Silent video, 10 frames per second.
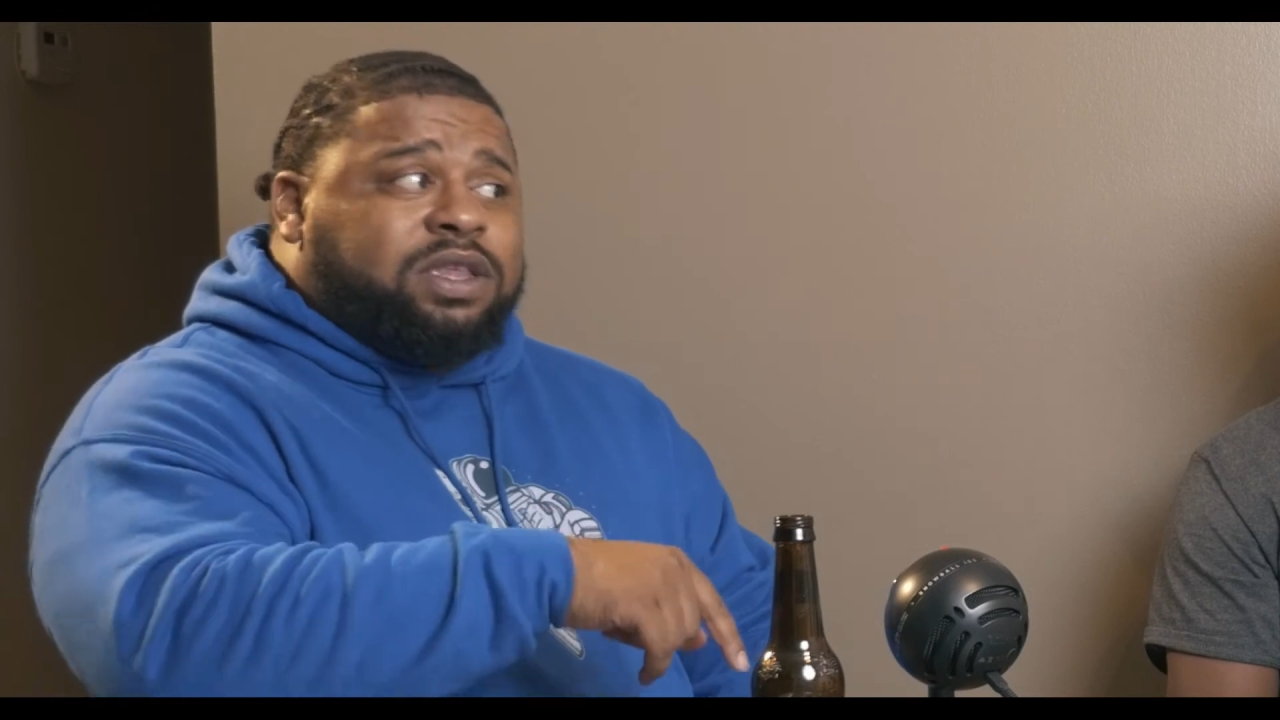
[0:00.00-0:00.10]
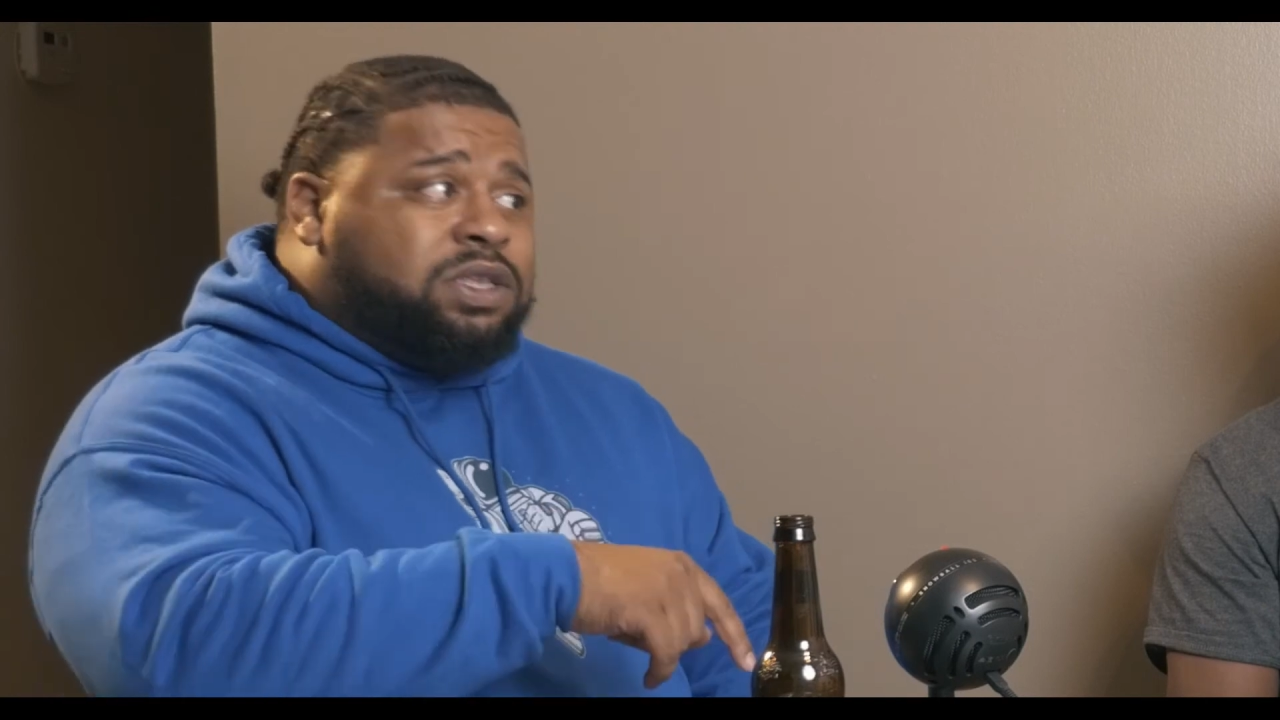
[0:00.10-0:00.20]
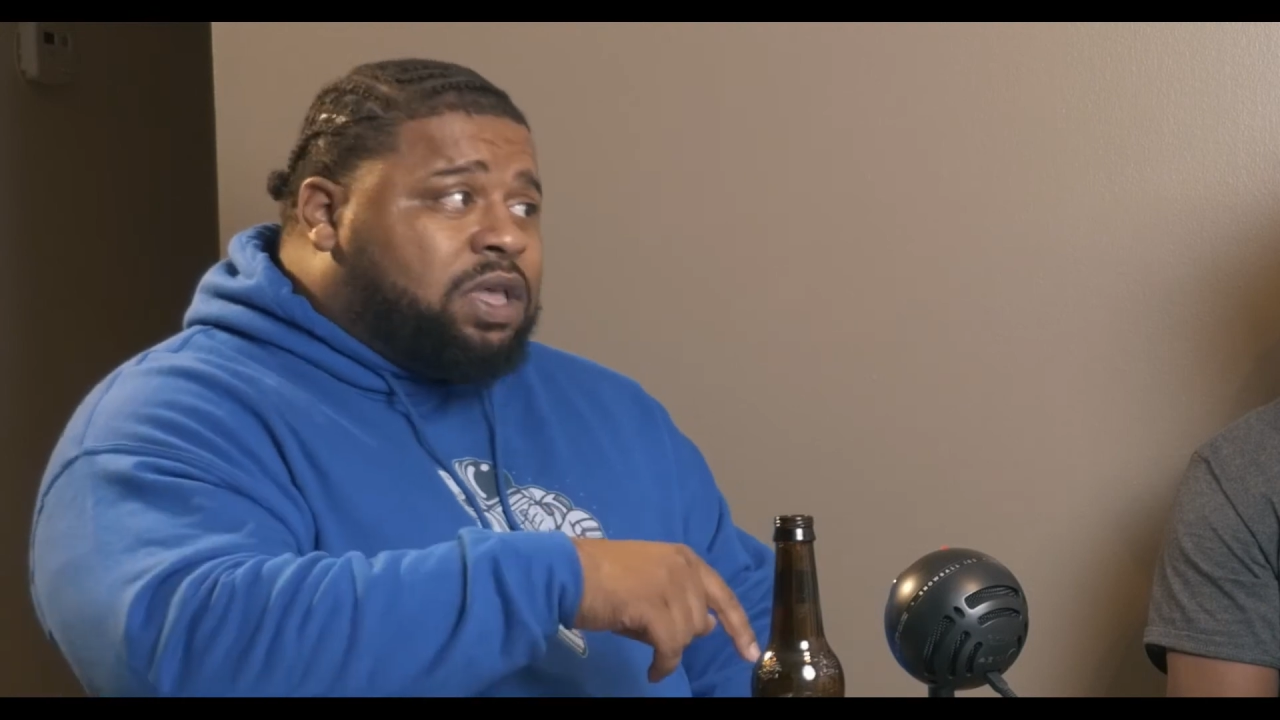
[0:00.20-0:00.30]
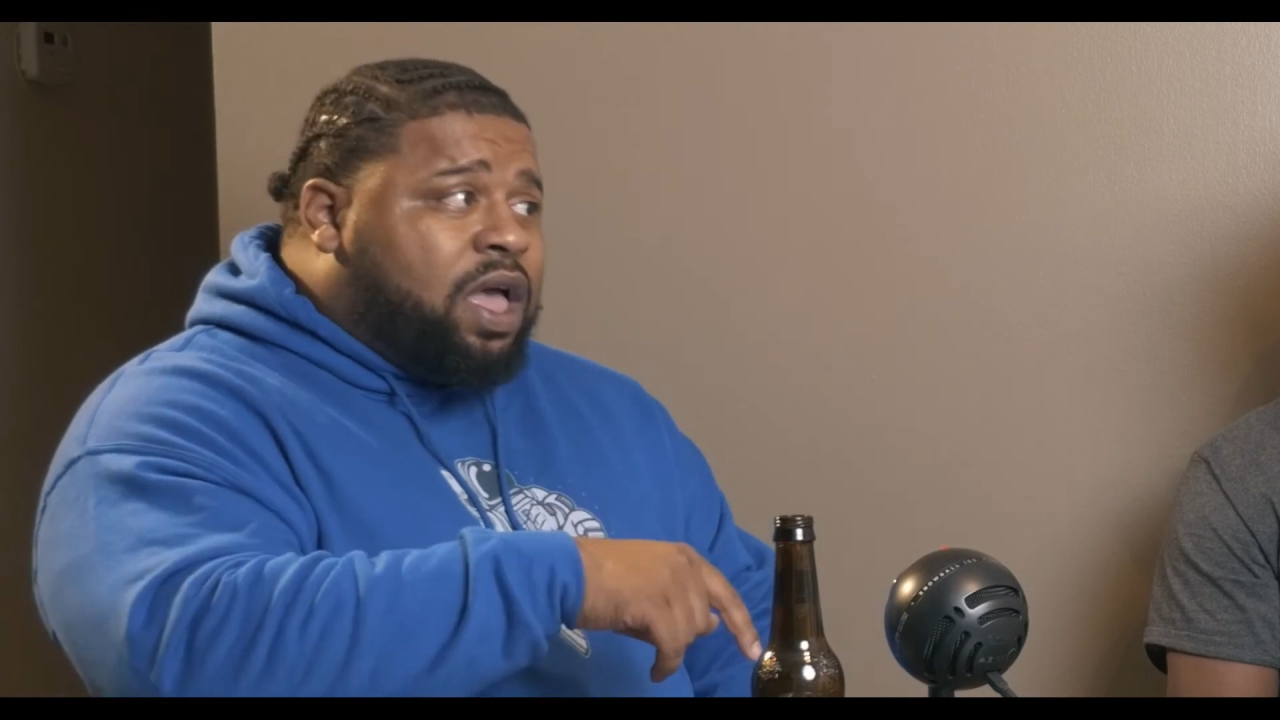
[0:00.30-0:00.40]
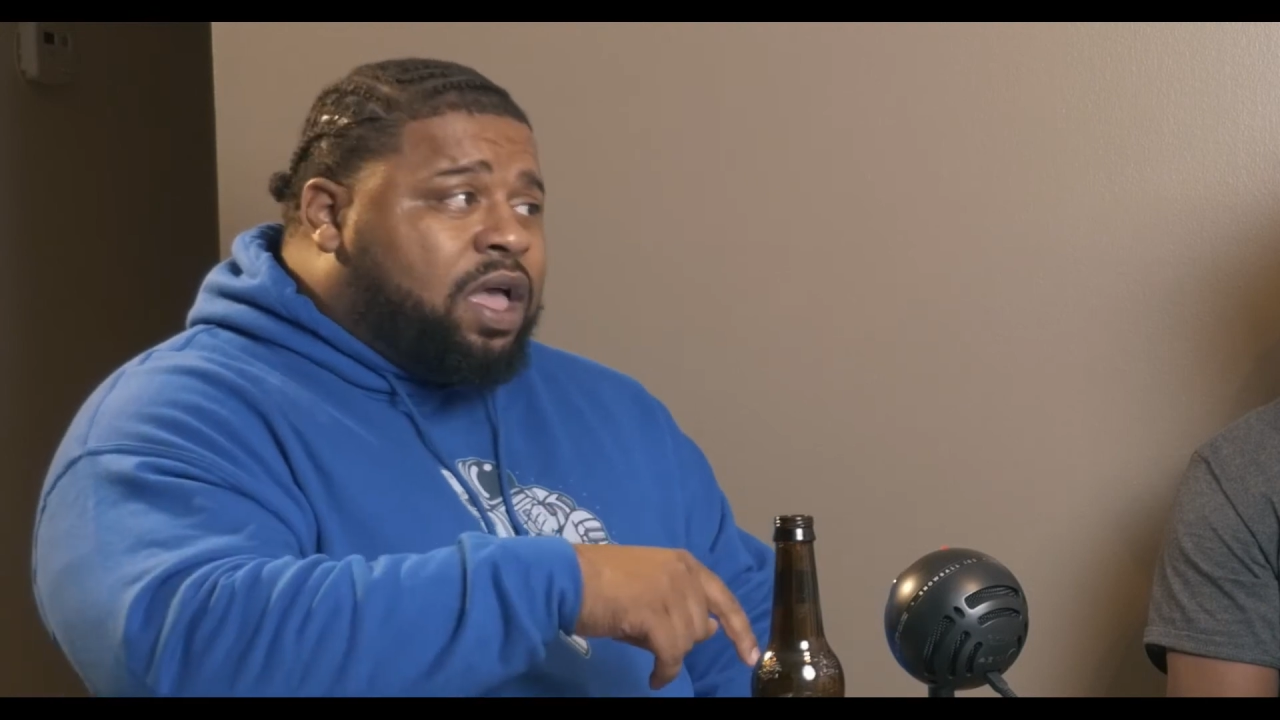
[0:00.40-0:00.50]
this
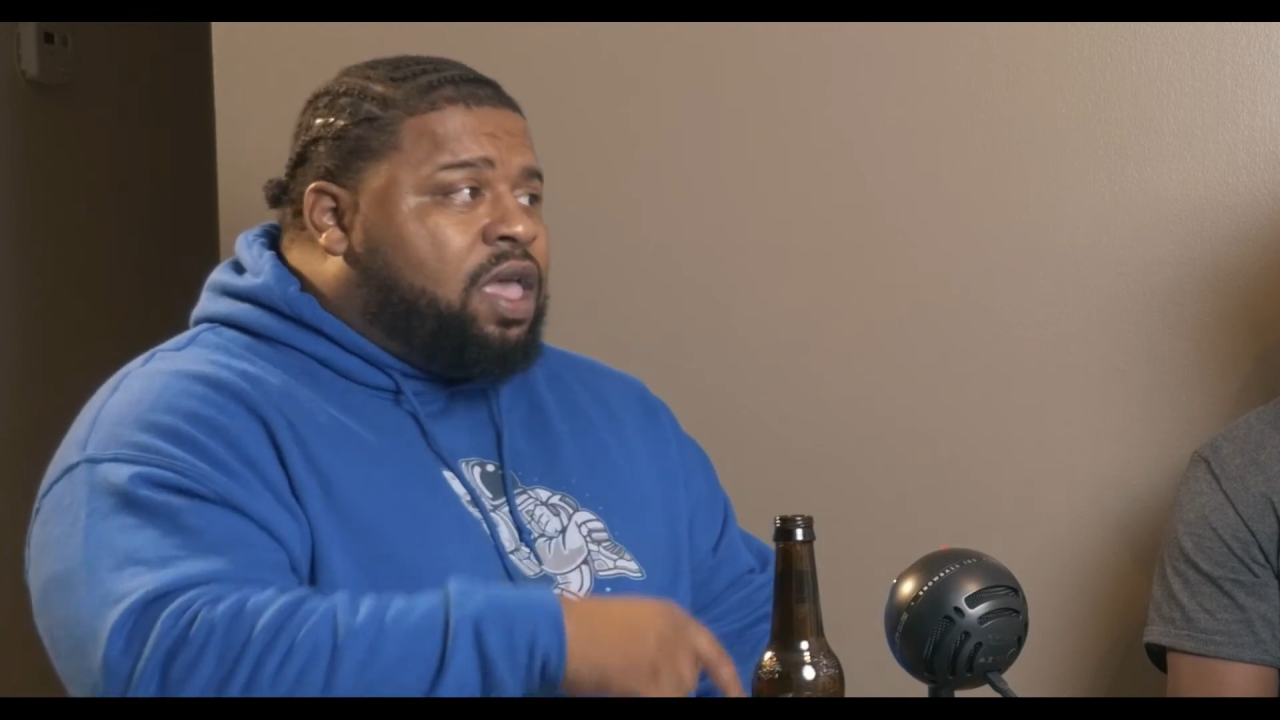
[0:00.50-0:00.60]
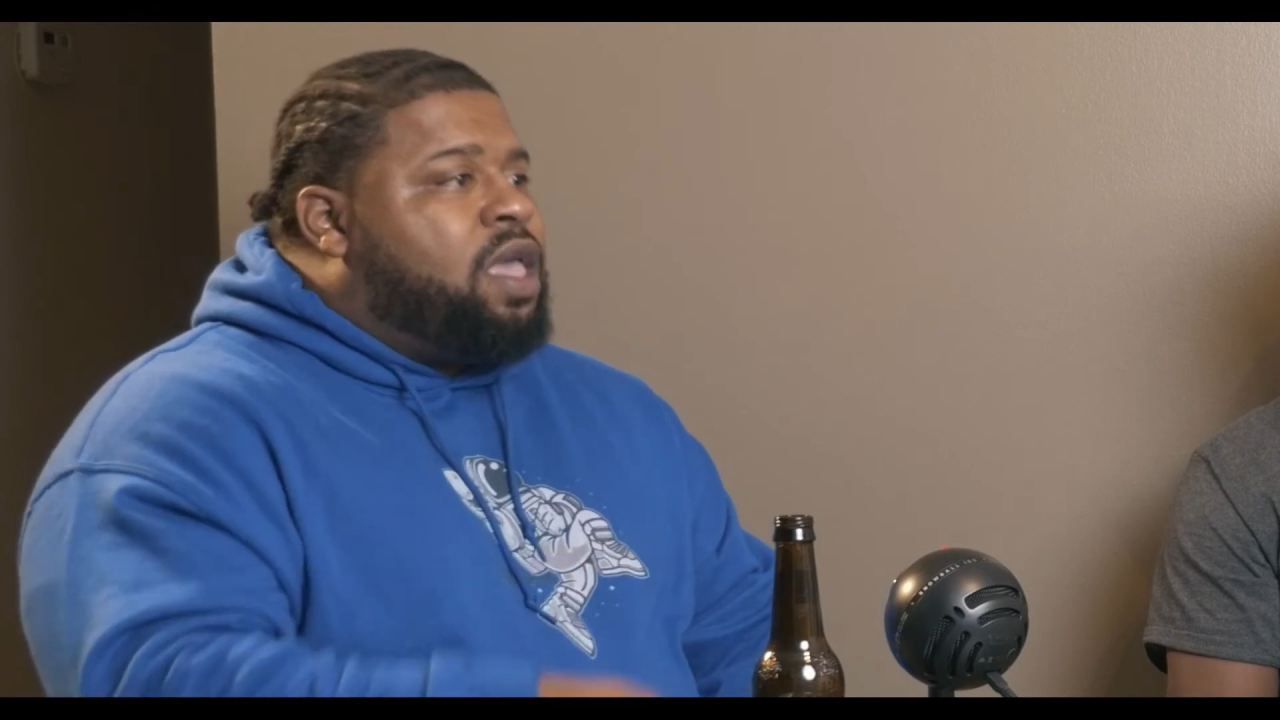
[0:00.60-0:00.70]
guy.